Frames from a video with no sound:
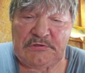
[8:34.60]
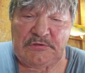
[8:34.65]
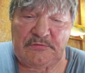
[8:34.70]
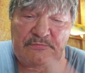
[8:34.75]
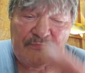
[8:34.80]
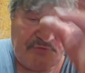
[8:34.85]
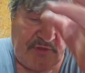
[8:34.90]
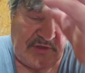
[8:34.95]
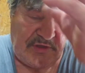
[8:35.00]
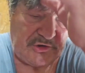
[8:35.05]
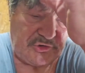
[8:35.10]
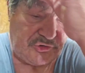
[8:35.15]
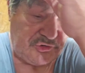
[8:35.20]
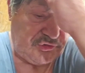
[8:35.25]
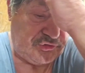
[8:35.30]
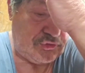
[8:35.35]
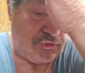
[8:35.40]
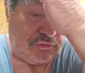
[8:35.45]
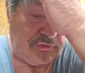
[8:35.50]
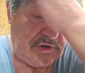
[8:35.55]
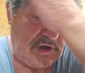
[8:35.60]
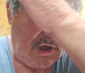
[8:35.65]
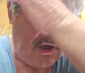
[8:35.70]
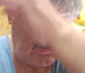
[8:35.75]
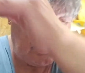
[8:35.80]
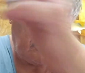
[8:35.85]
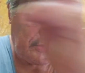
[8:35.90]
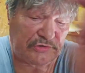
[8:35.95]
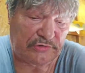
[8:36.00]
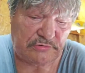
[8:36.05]
They do
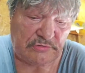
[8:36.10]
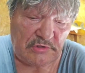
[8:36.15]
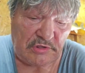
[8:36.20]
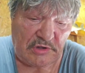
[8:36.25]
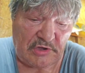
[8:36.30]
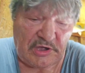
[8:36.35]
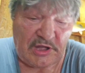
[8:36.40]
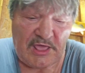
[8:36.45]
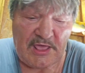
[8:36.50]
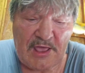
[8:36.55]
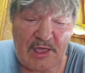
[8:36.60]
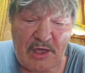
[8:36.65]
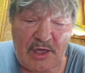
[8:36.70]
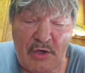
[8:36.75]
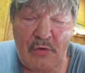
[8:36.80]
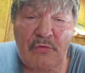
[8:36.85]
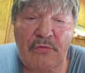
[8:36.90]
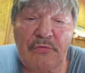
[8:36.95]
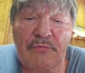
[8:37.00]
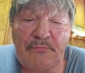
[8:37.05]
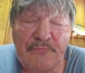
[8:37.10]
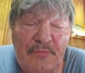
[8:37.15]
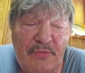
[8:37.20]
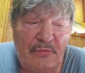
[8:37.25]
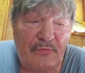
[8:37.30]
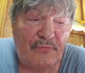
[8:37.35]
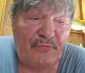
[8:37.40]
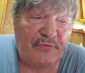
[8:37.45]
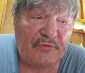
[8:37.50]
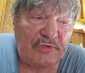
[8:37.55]
not allow
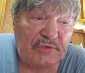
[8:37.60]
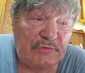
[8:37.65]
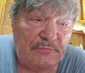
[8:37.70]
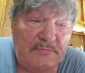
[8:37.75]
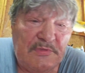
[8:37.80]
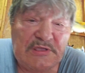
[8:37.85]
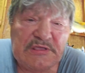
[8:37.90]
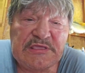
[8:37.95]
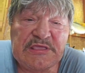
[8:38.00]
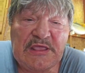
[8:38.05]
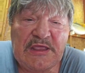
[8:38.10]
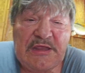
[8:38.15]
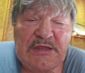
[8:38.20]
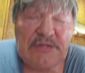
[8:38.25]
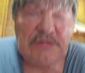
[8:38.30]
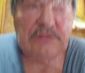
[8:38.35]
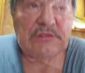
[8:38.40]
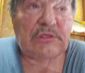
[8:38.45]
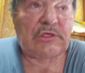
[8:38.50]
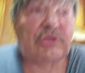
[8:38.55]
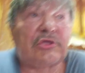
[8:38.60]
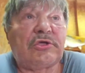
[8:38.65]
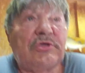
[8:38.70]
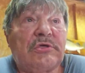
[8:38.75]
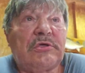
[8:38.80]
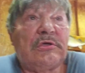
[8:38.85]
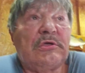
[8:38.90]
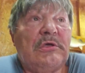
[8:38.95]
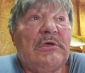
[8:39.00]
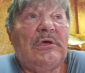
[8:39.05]
the mechanic
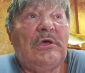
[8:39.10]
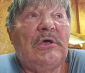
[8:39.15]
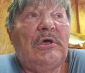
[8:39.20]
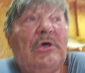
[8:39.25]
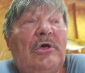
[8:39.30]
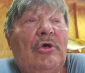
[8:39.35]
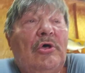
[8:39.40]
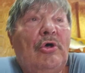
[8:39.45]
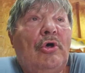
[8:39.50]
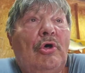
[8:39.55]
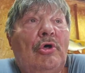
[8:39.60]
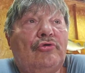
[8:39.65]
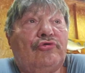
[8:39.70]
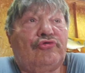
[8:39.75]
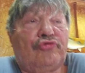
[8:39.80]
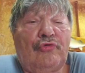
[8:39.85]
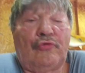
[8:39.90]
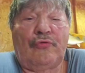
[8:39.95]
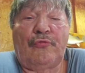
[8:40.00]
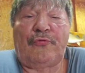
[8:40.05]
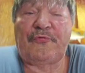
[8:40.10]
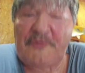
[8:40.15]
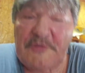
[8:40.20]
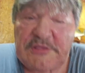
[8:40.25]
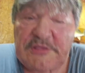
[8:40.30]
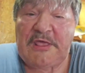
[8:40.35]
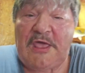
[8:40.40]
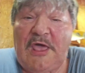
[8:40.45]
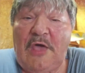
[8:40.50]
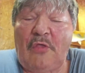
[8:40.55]
to
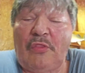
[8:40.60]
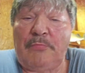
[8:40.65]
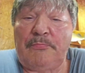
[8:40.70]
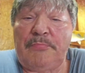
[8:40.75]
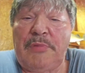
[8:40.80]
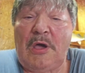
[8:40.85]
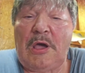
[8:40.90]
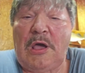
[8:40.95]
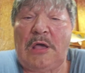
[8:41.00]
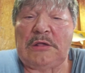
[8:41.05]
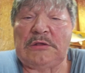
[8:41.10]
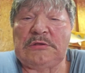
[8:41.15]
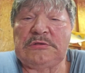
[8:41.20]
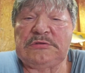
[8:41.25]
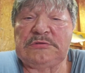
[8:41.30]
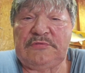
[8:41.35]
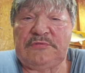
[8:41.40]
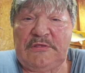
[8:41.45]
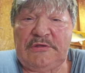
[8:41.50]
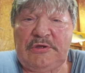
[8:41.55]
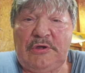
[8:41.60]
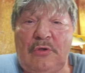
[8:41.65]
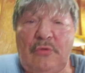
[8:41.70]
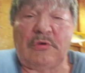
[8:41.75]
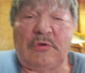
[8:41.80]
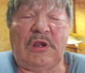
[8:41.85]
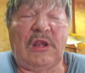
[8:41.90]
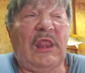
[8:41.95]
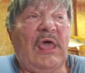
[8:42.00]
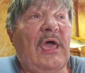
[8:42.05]
think out of the box. They don't
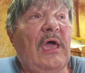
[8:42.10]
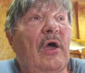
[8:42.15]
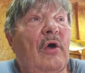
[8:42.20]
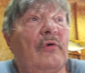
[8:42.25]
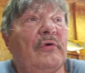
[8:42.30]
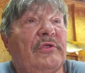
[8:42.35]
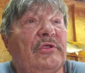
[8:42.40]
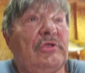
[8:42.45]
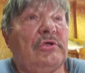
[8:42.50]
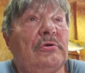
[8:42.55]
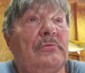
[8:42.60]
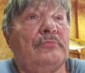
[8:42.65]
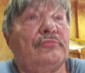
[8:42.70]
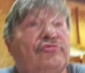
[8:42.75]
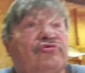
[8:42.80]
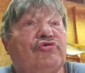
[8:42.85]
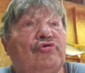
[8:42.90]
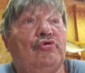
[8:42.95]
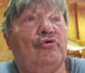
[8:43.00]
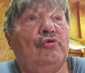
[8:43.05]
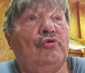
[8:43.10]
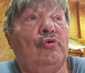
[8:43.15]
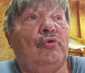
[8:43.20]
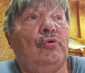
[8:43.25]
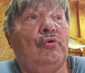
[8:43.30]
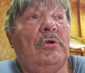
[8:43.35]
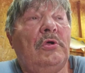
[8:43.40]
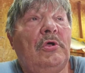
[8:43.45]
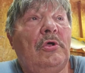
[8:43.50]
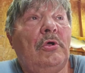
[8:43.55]
allow him to
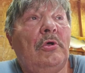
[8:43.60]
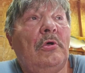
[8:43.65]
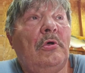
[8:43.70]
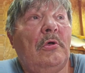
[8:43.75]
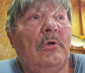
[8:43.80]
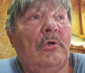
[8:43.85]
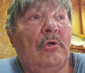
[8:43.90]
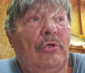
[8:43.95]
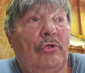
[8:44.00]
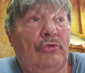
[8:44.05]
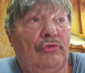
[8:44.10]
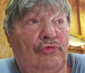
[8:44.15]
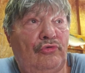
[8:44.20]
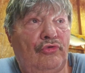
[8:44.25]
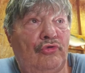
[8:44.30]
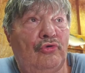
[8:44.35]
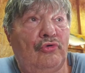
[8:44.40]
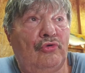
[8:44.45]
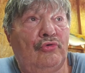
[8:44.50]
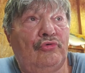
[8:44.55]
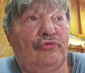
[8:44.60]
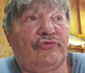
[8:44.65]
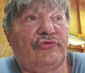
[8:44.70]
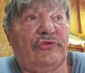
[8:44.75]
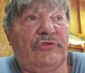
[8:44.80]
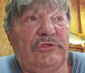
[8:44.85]
use